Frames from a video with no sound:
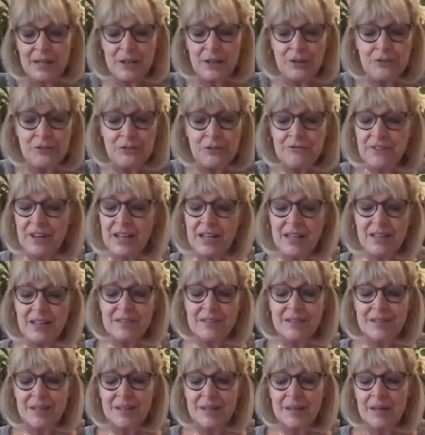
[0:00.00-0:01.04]
own
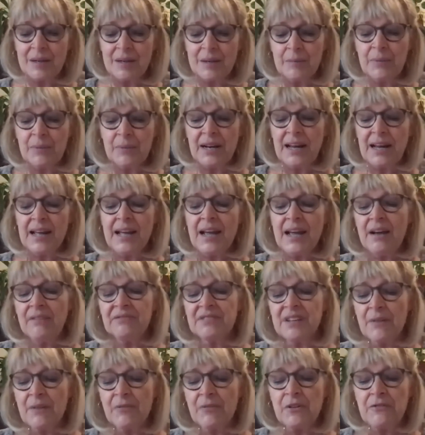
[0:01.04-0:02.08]
faith, but I have
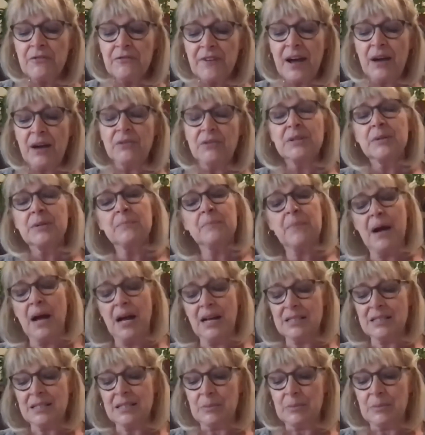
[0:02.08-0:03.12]
never found it
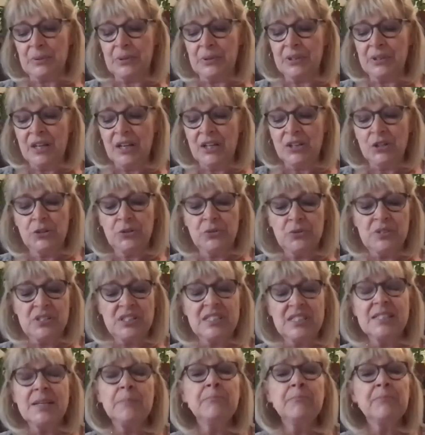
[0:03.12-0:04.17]
possible to
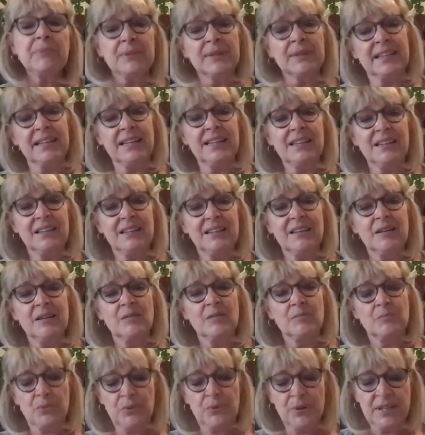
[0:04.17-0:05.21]
simply
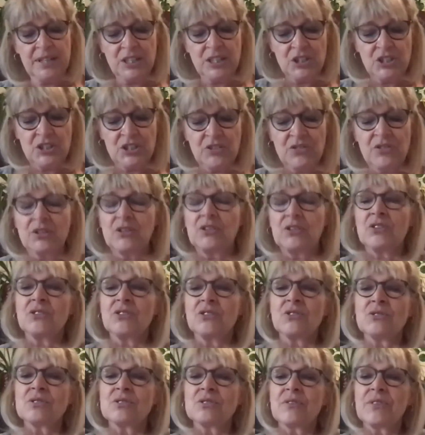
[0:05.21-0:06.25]
preach the good
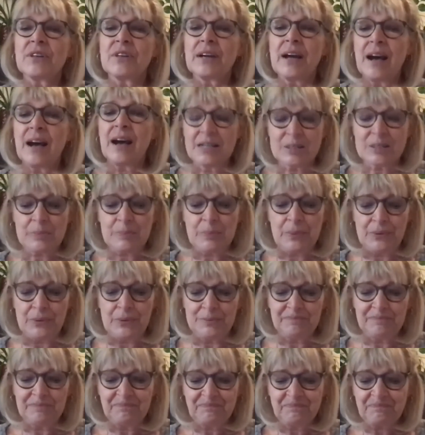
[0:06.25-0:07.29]
news of the gospel.
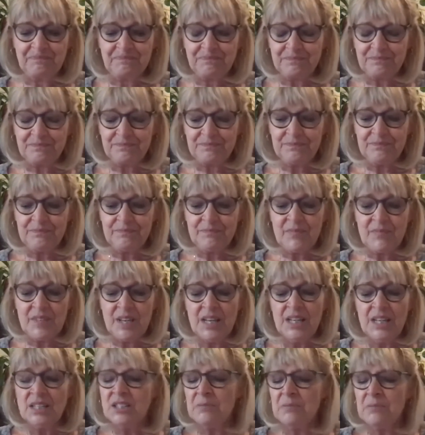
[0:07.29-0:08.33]

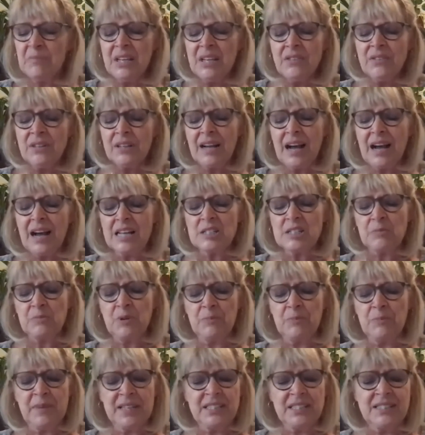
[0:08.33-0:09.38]
To me, the gospel
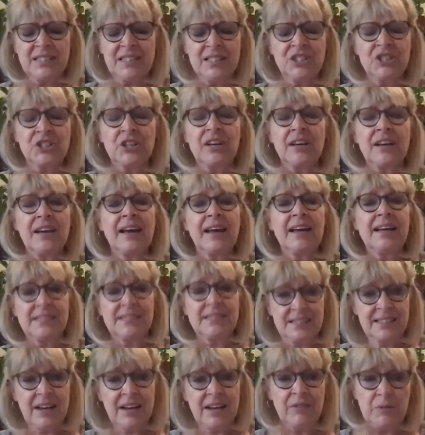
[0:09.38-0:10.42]
message
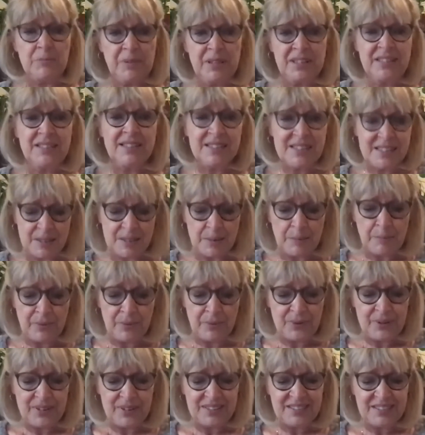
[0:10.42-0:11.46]
has never been simple,
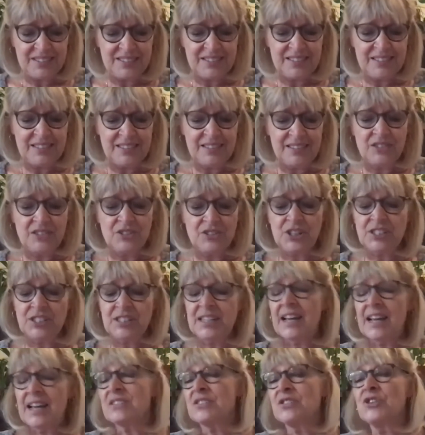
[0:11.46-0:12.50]
just
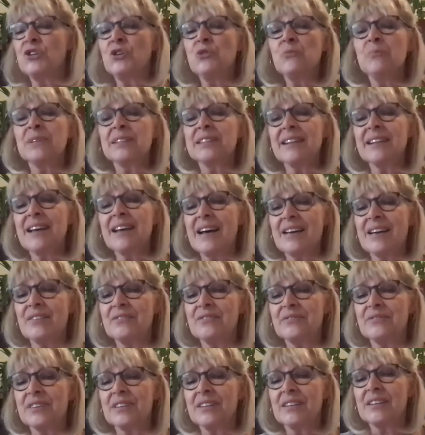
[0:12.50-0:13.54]
as human
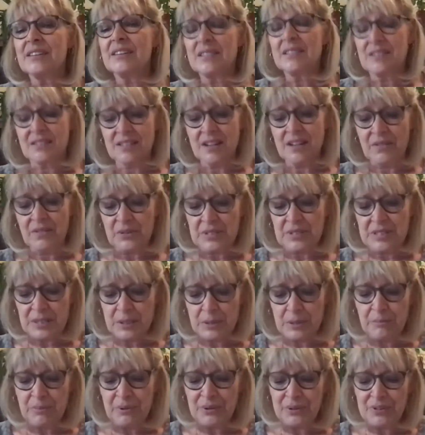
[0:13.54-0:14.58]
life is never
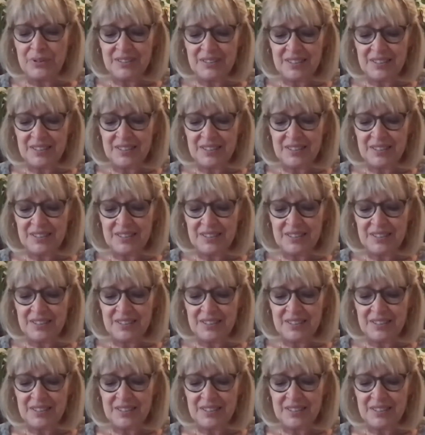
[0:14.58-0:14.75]
simple.